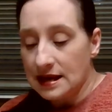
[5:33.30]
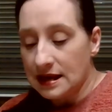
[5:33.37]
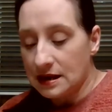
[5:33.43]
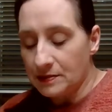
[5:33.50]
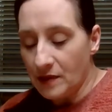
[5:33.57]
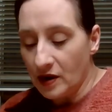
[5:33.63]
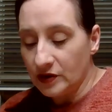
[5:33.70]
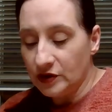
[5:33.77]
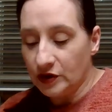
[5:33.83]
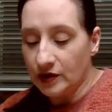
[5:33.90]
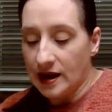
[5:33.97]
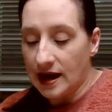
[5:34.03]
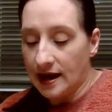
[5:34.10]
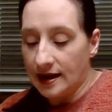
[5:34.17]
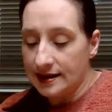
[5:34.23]
Come on, you
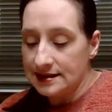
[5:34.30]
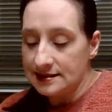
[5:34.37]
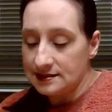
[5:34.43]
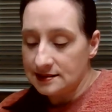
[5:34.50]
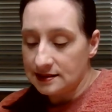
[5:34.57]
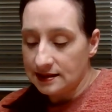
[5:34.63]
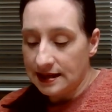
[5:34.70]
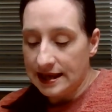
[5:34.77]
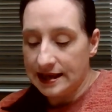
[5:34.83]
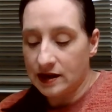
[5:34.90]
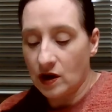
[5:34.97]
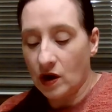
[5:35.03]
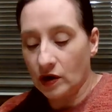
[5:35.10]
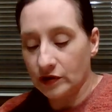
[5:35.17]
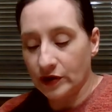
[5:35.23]
guys, he
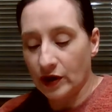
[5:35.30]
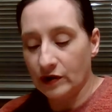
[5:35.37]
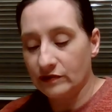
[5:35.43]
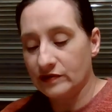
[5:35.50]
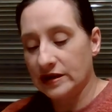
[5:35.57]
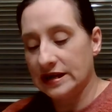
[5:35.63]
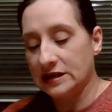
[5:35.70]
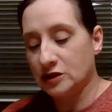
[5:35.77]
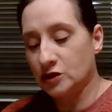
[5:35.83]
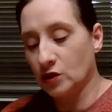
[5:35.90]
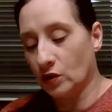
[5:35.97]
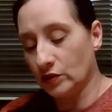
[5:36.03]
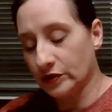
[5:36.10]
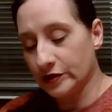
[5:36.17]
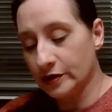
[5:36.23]
called over his
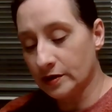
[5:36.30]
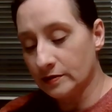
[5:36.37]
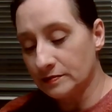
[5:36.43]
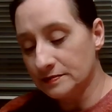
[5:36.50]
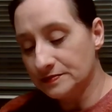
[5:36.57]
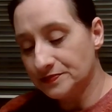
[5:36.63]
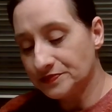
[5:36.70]
shoulder.